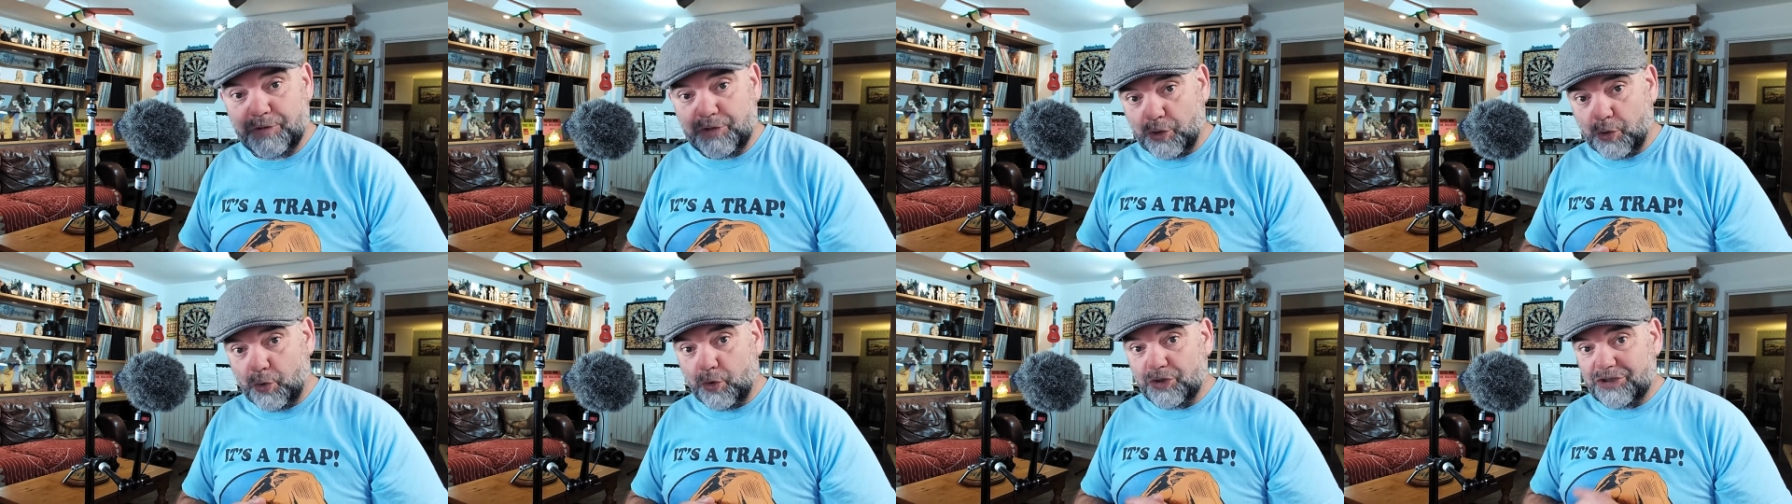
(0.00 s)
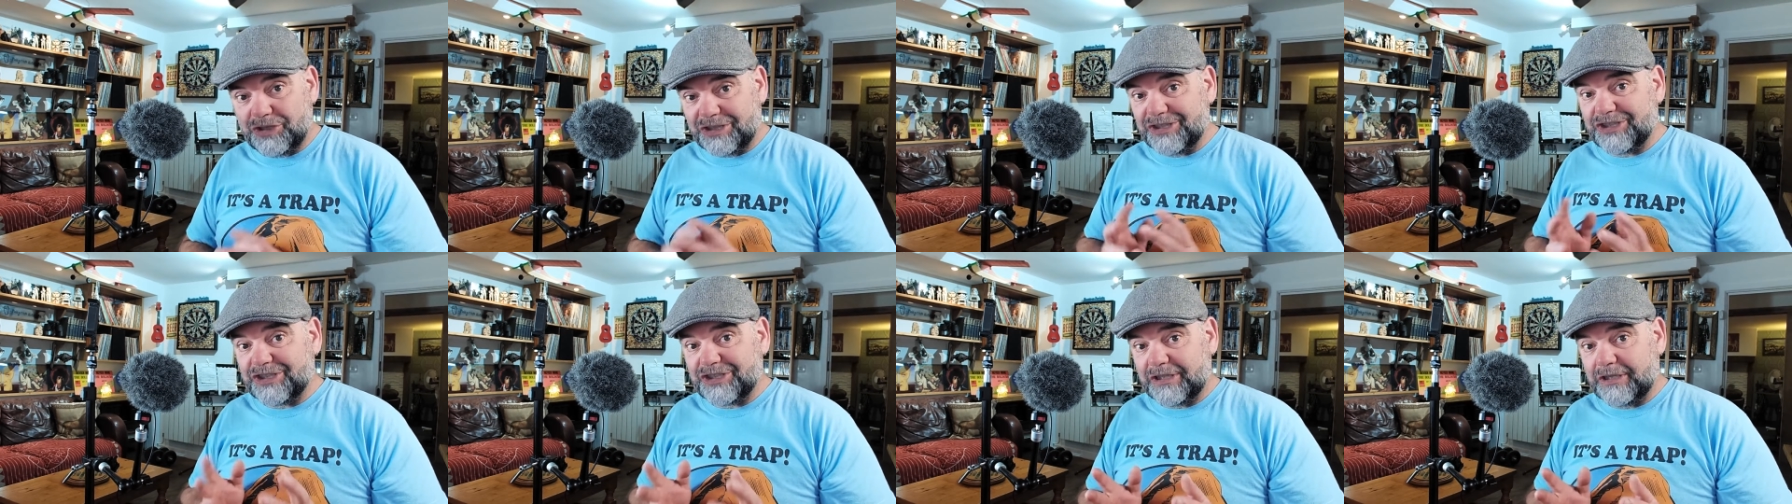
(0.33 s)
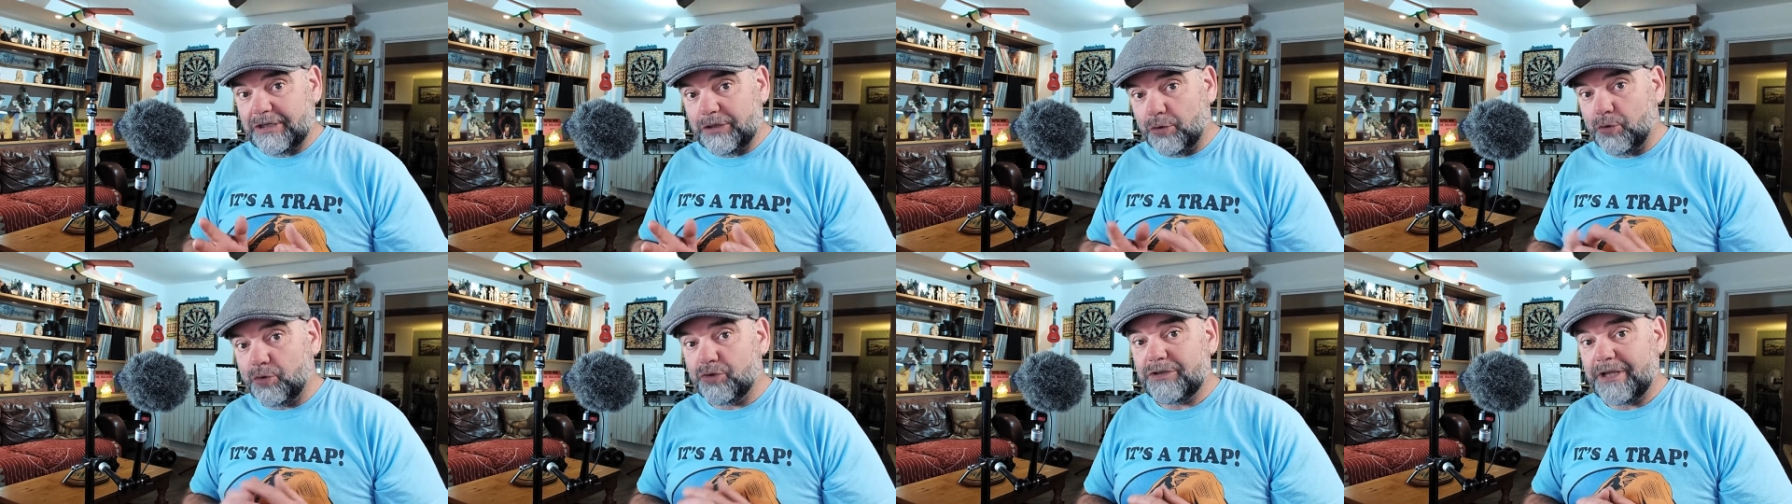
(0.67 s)
shorts
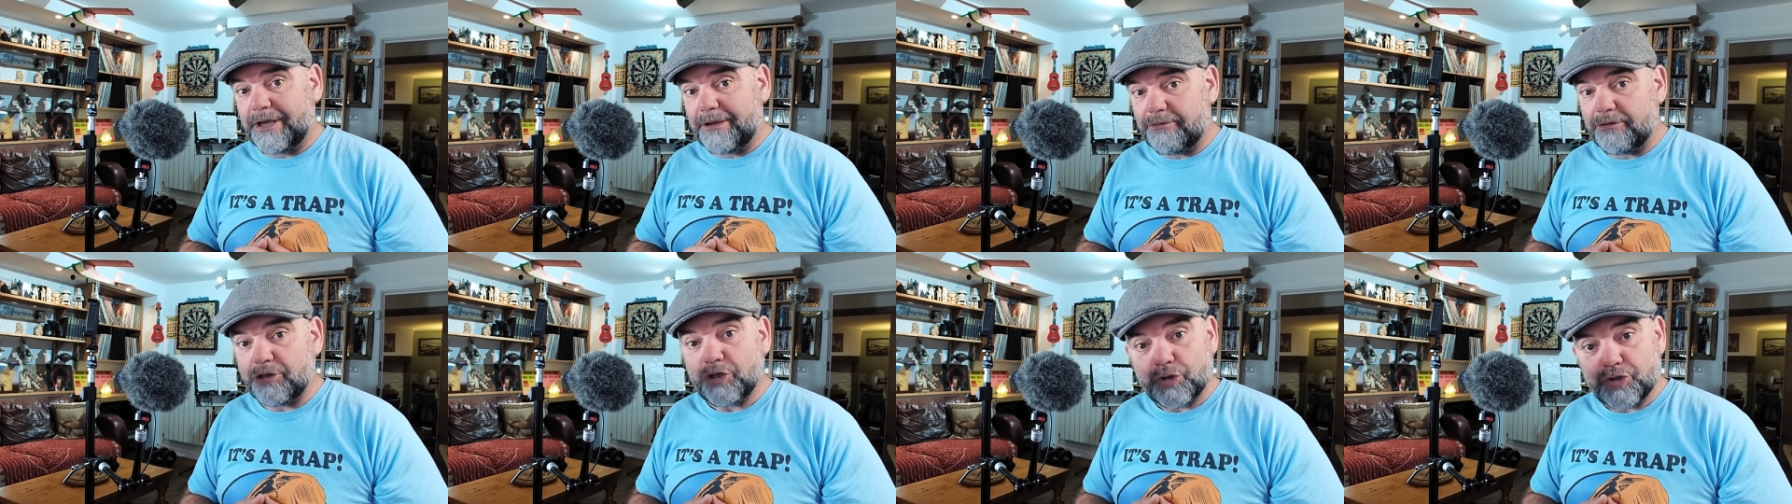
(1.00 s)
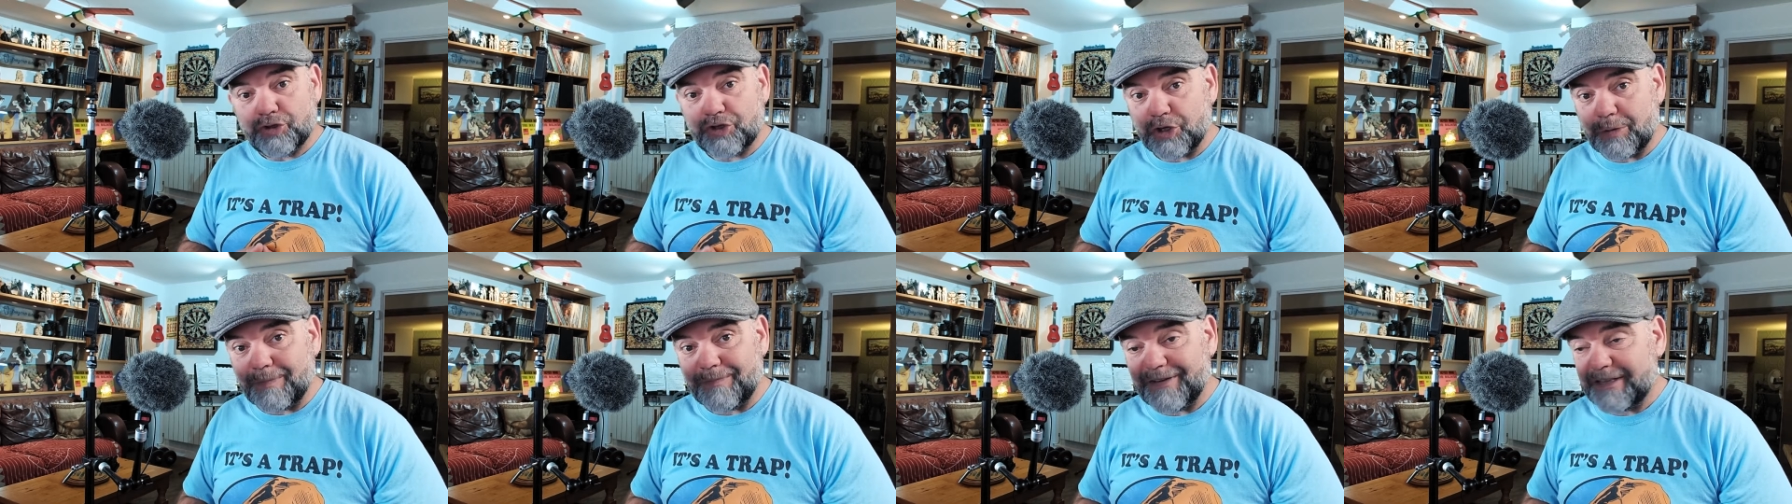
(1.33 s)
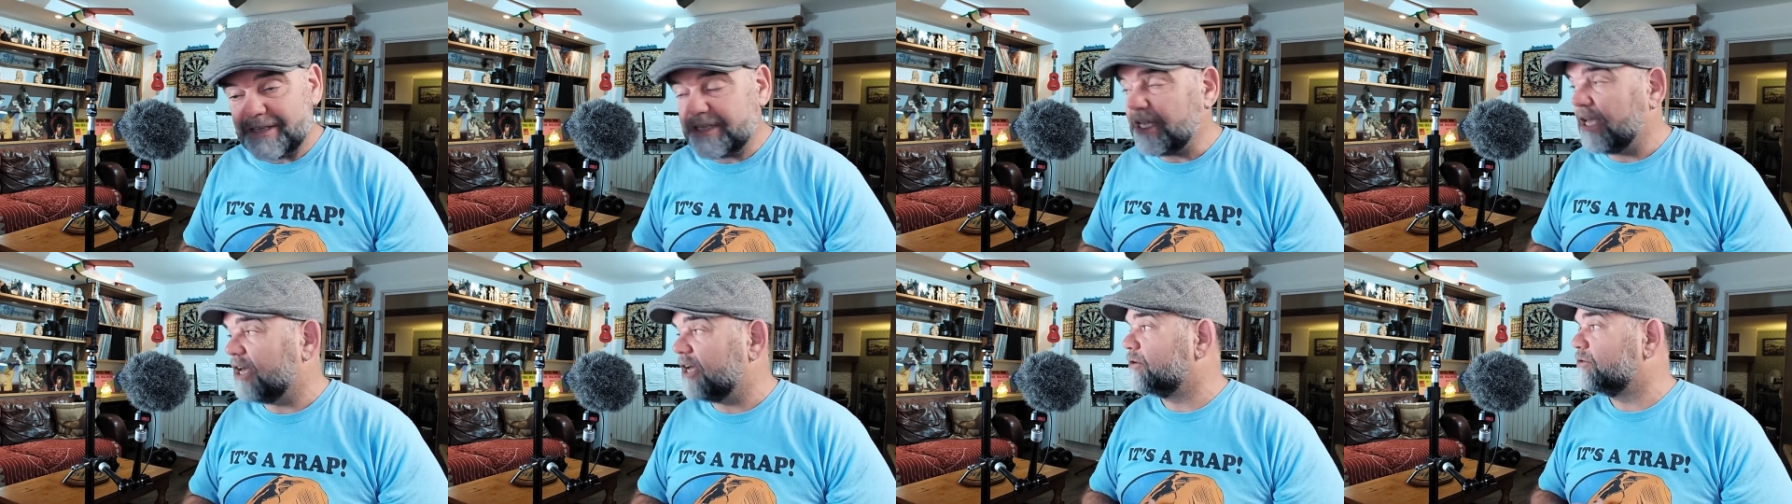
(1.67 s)
and ordinary YouTube
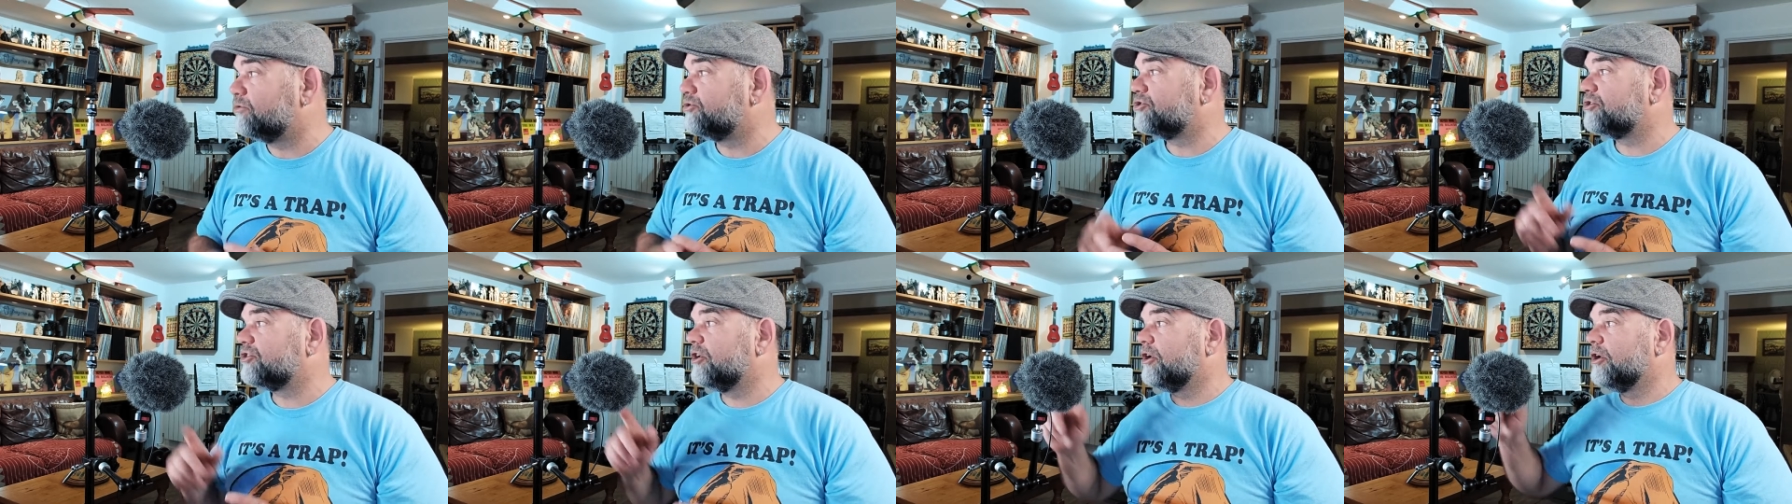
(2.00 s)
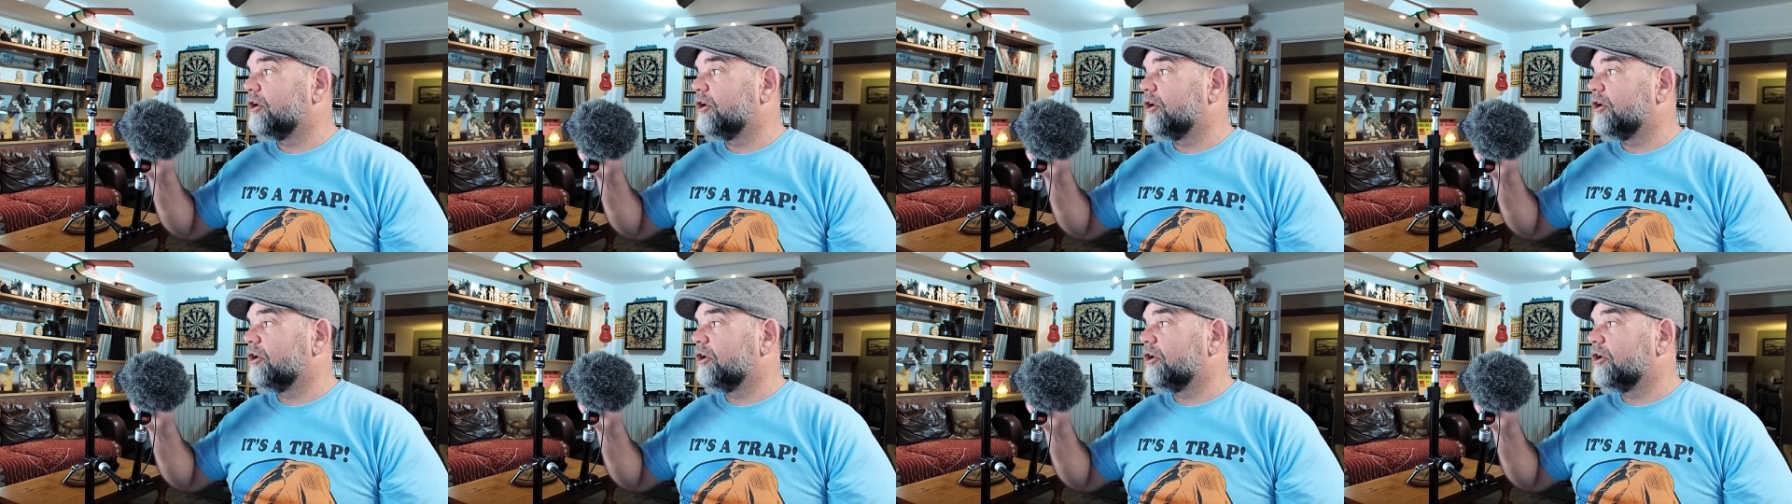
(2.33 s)
videos,